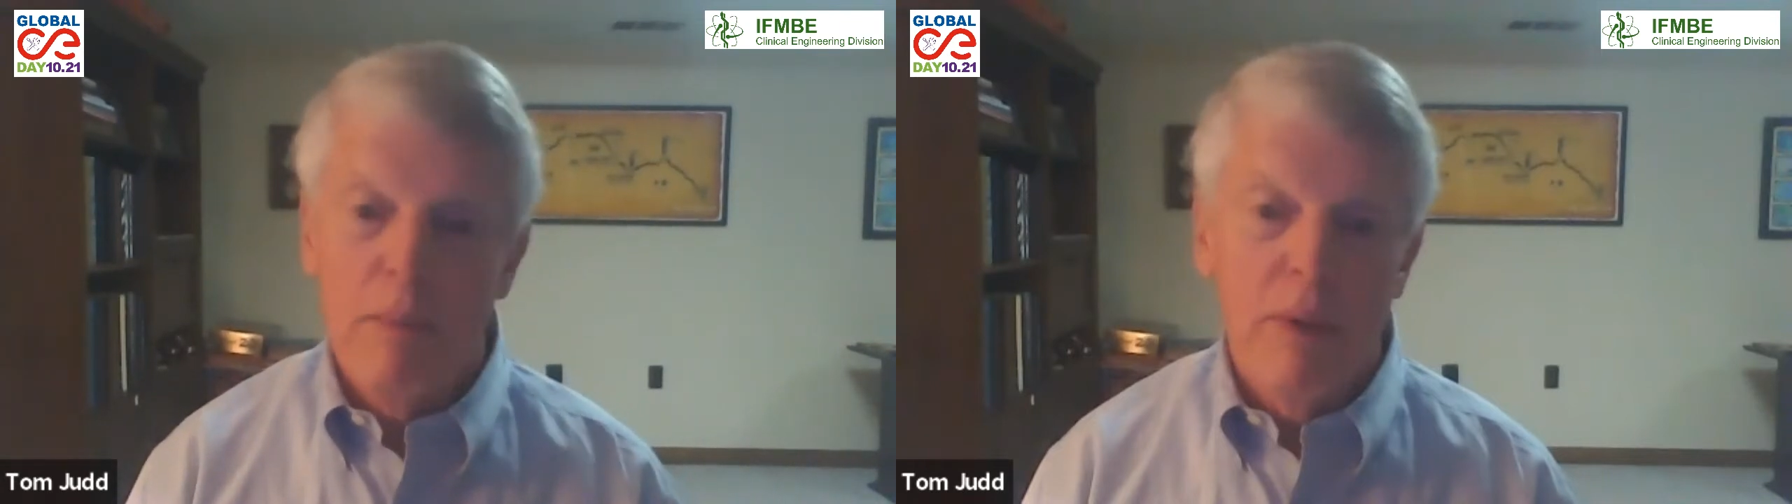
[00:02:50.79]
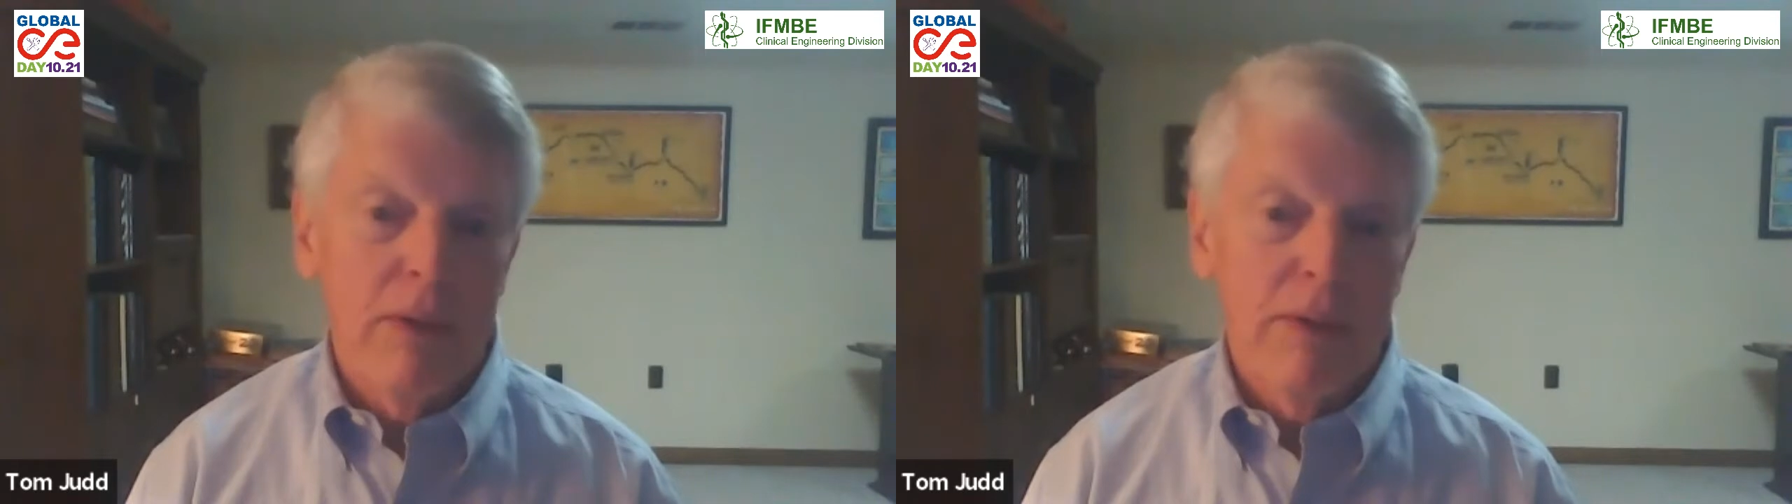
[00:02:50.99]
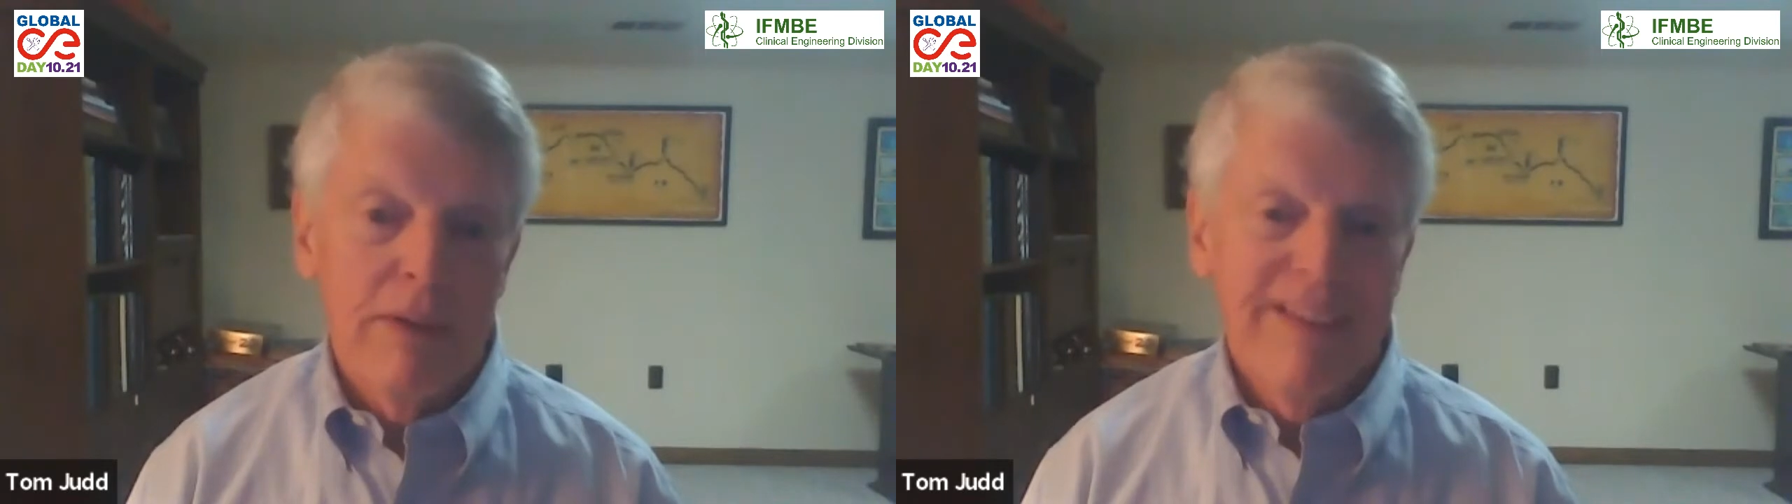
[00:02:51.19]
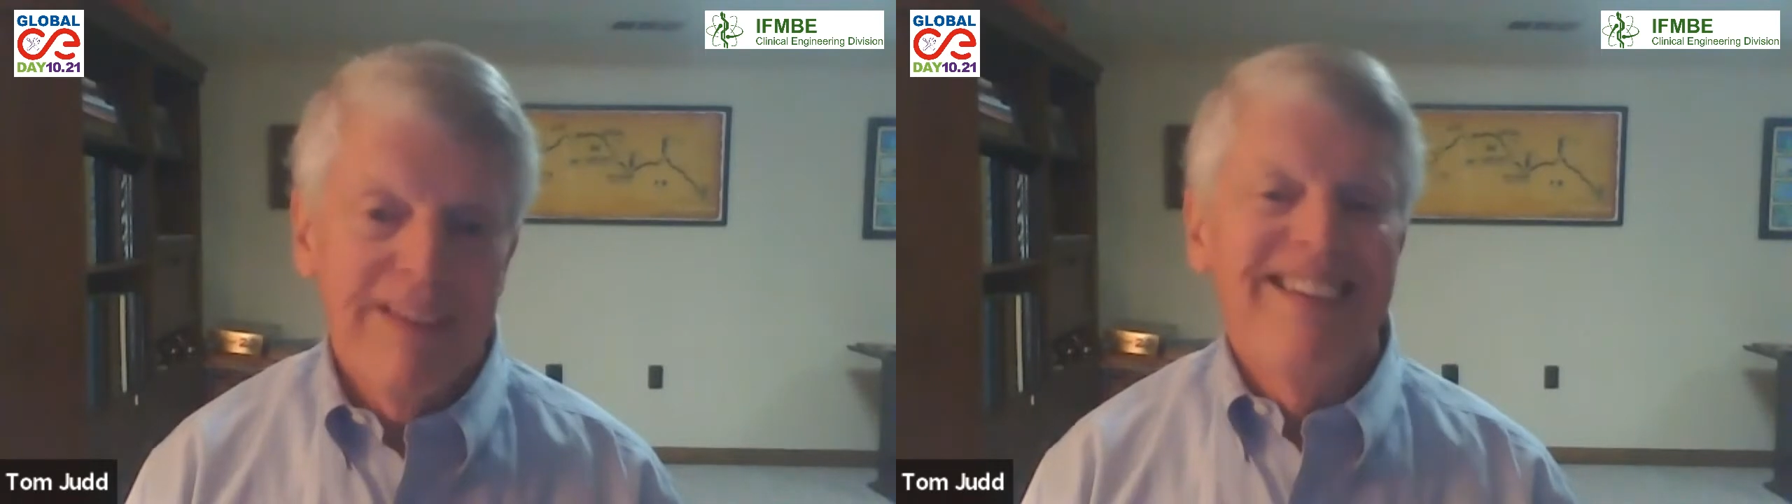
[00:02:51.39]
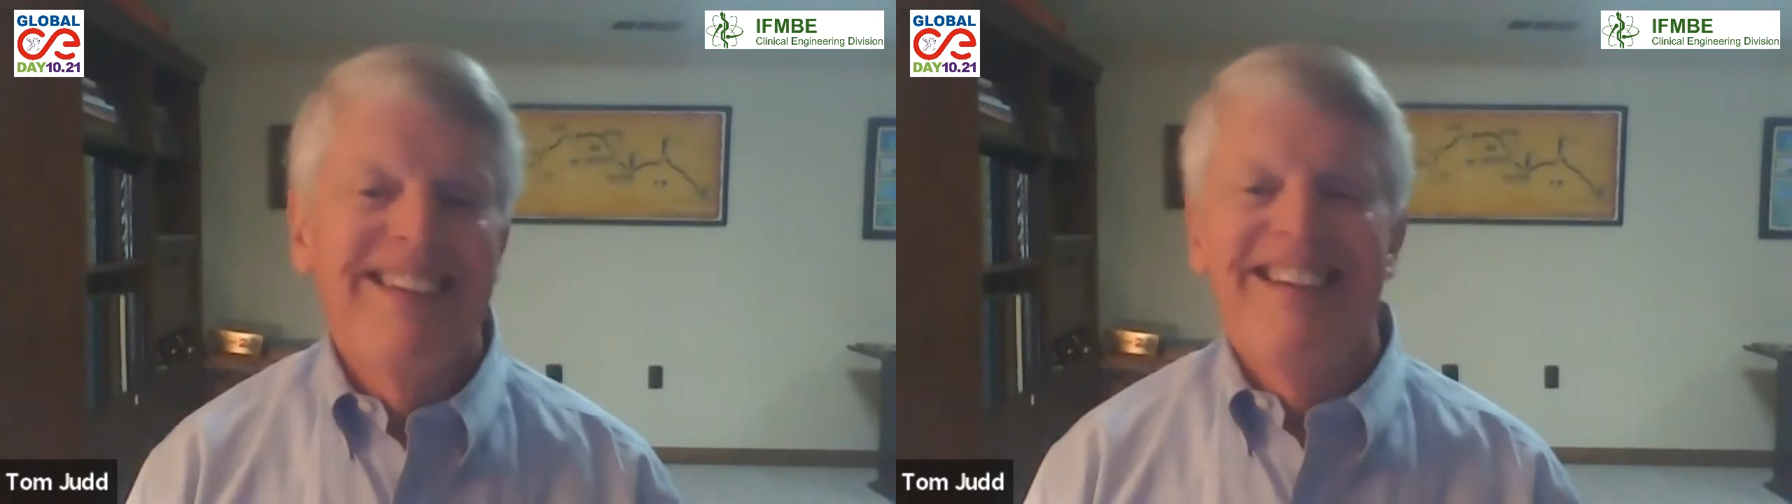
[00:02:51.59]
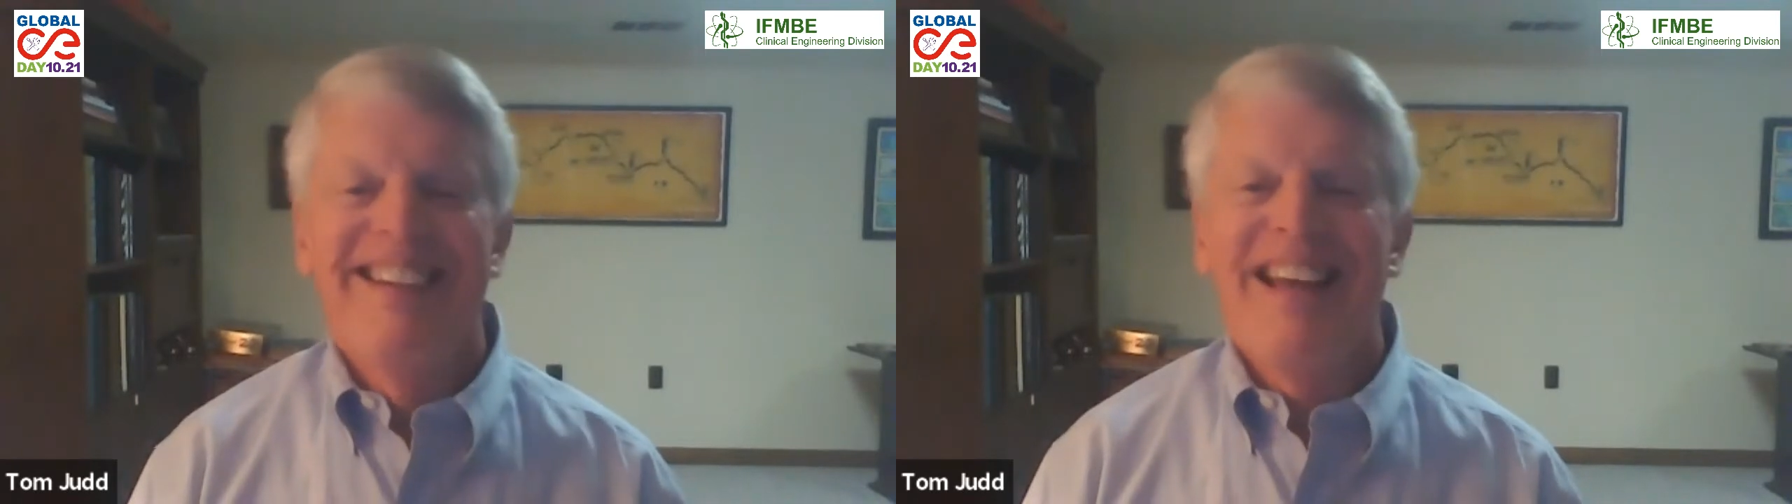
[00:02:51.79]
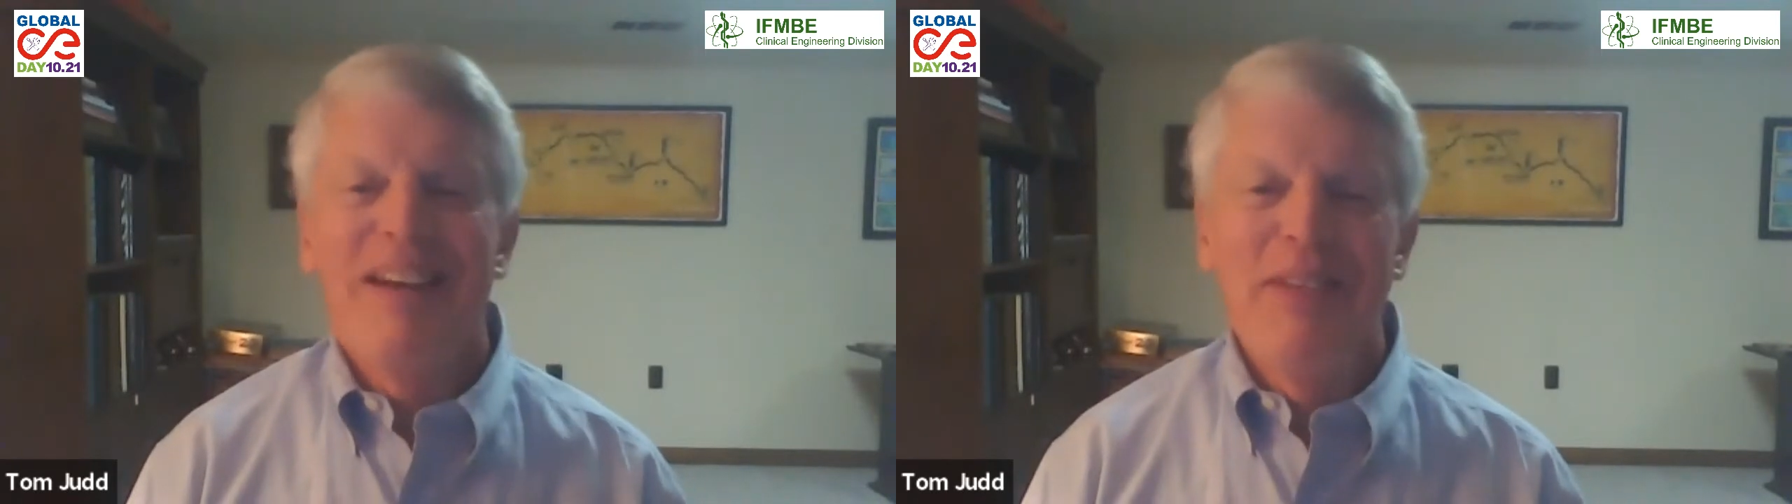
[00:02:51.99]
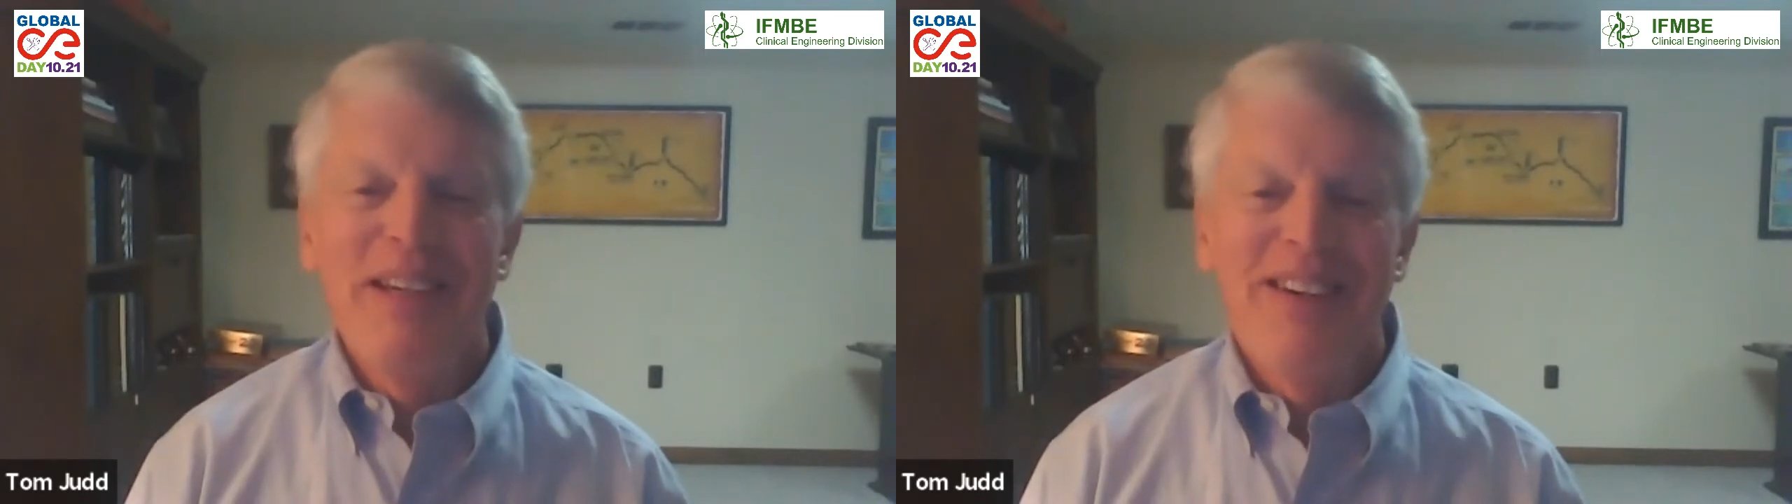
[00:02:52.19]
brother? That'll
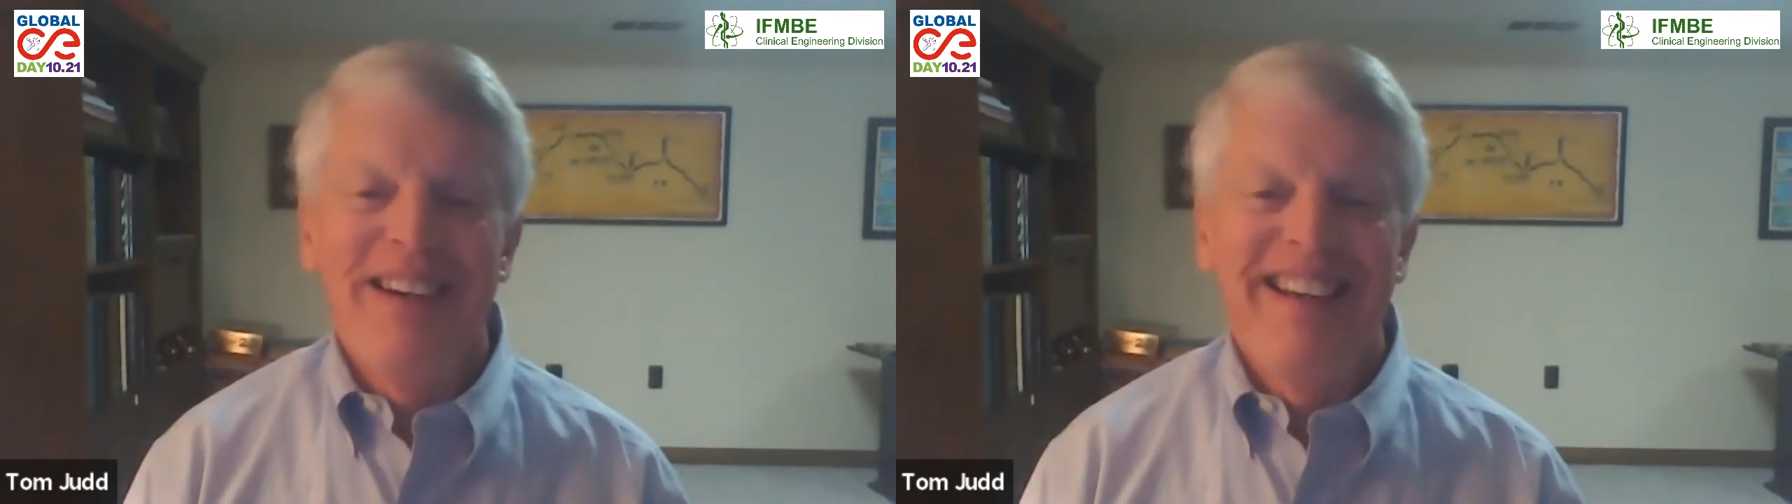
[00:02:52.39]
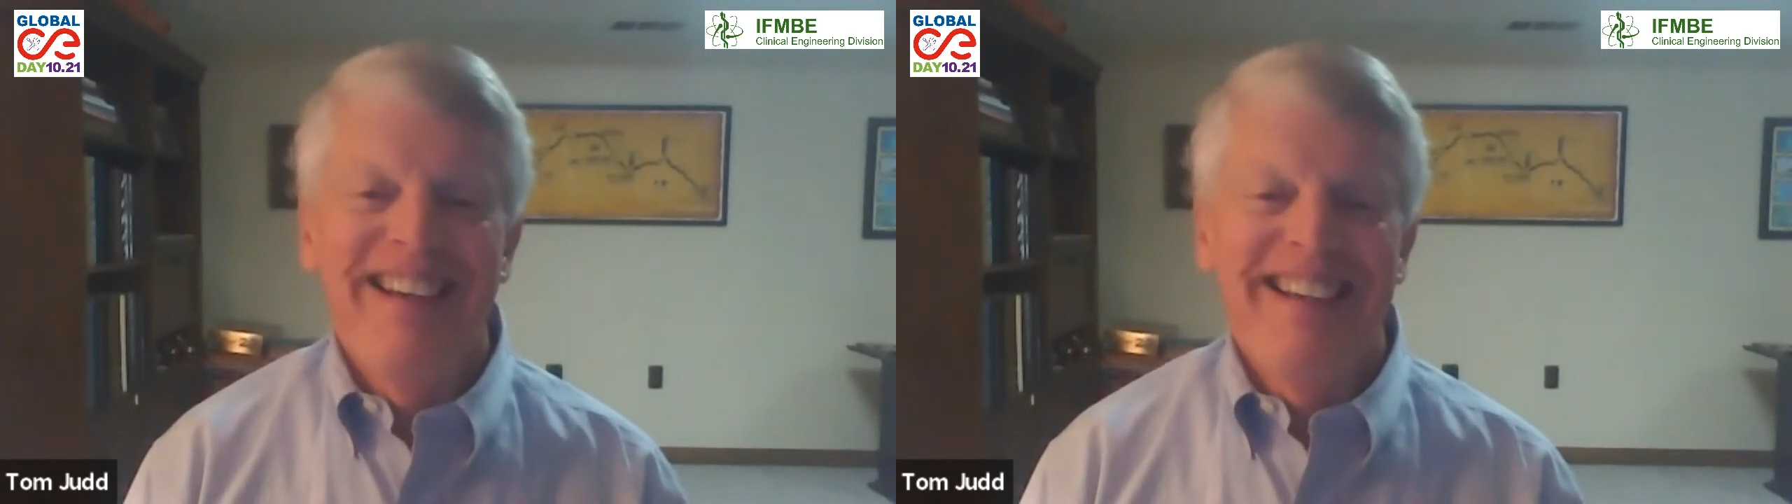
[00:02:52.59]
be great.